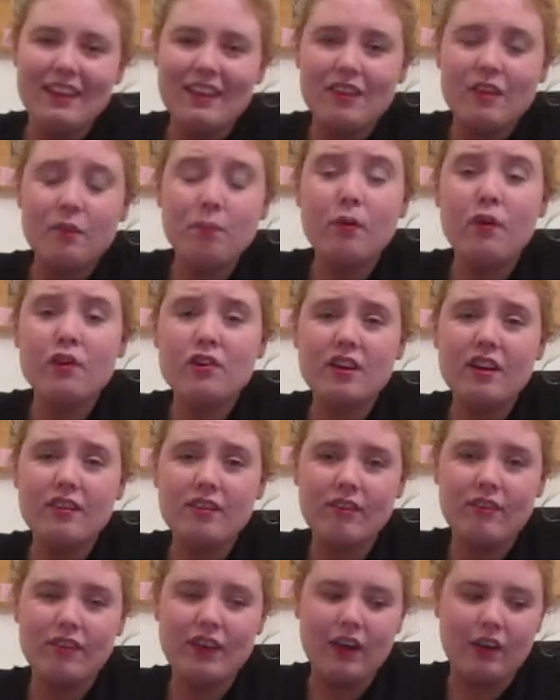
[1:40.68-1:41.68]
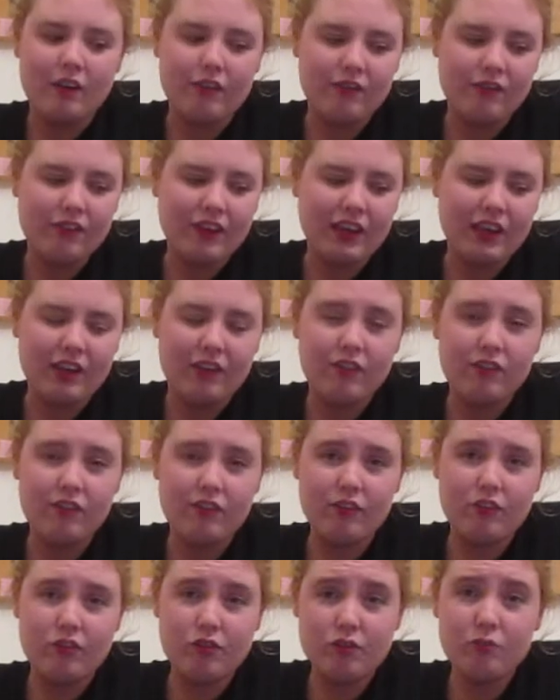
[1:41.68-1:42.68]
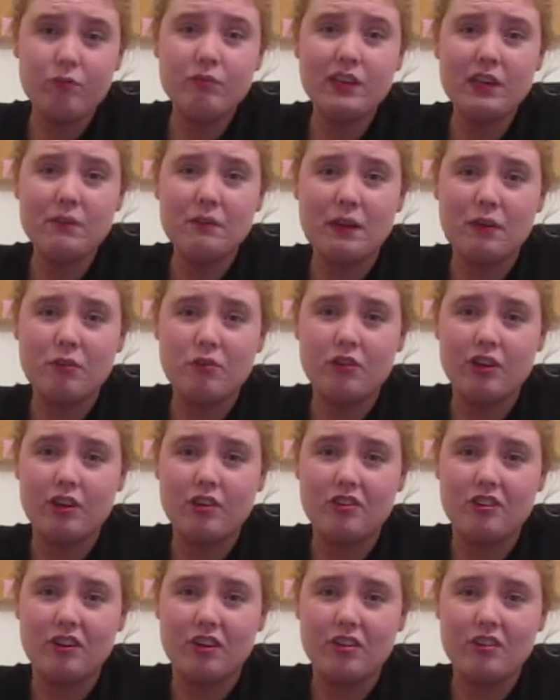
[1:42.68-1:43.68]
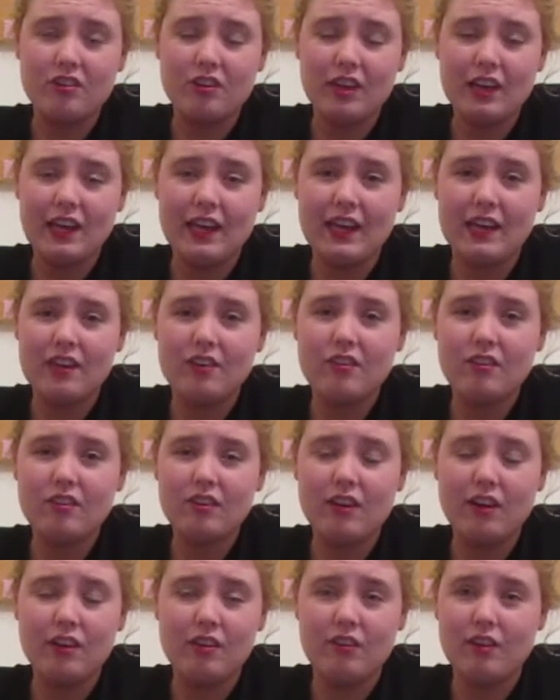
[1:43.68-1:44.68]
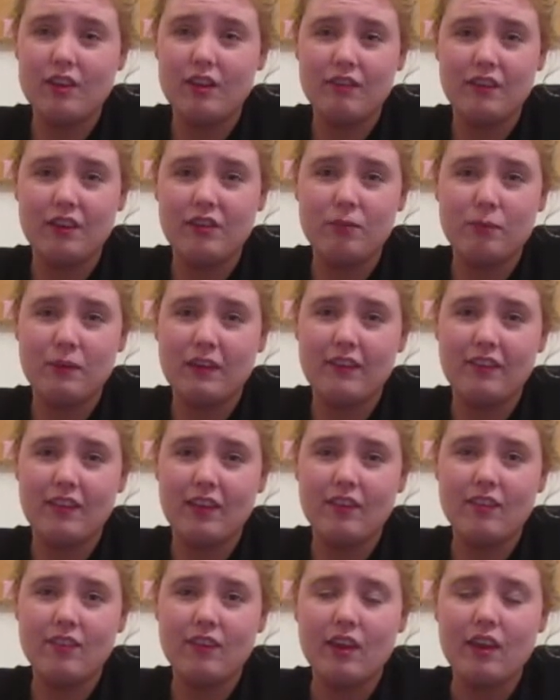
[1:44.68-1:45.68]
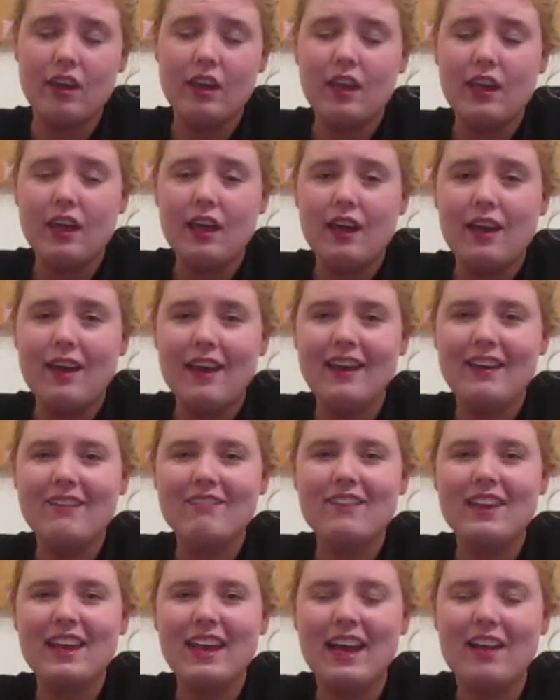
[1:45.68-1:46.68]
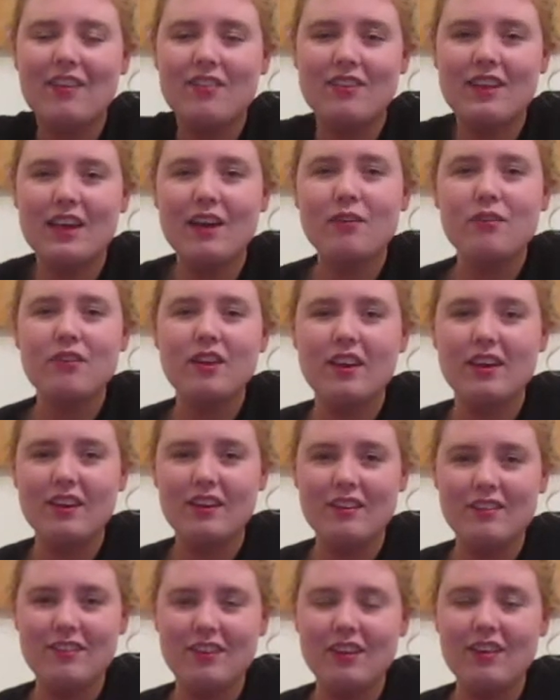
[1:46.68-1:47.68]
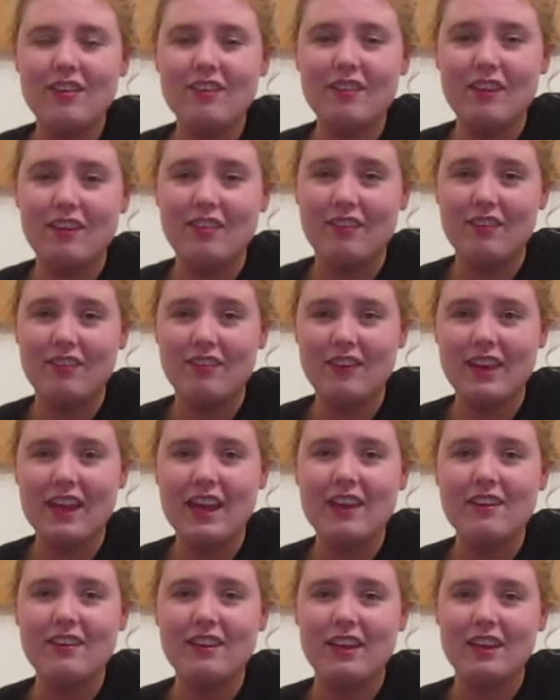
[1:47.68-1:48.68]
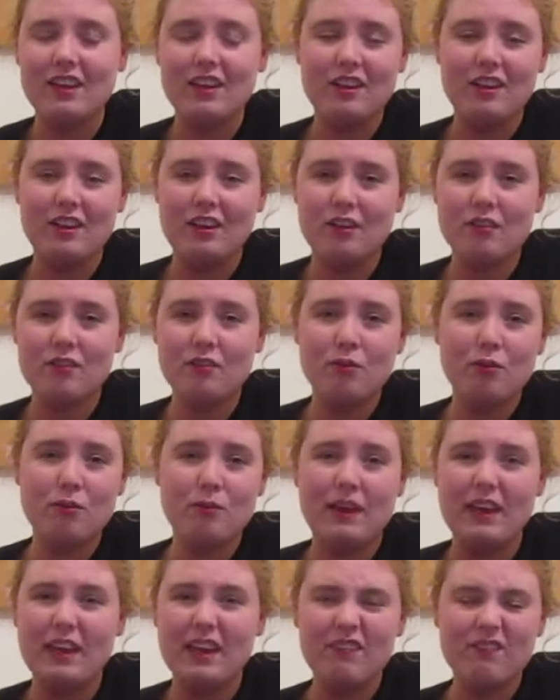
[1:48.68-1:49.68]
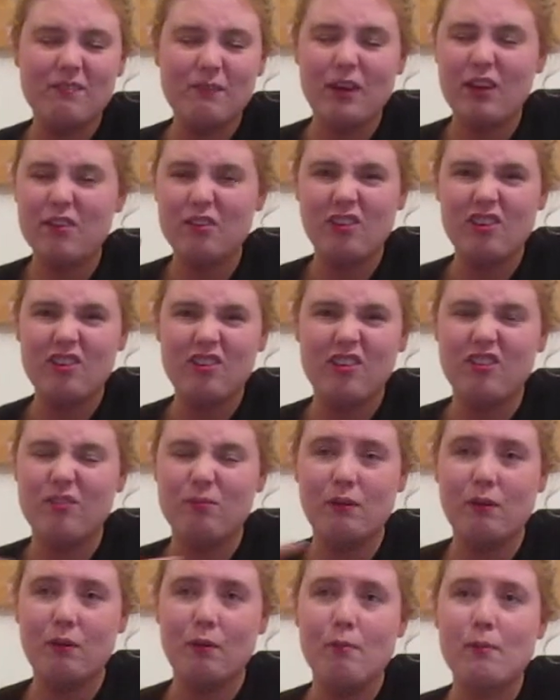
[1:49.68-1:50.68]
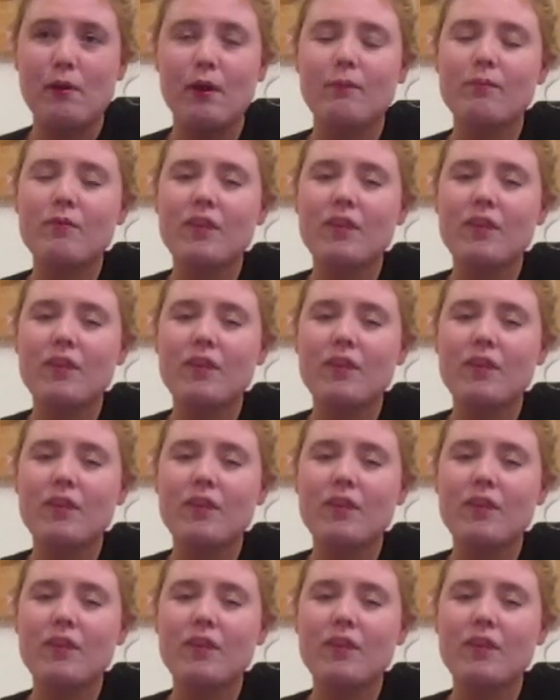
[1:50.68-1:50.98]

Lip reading: the podcast itself is really well structured, and I just love it to pieces. It has girl talk issues, as I said, talk about personal issues, blah blah blah.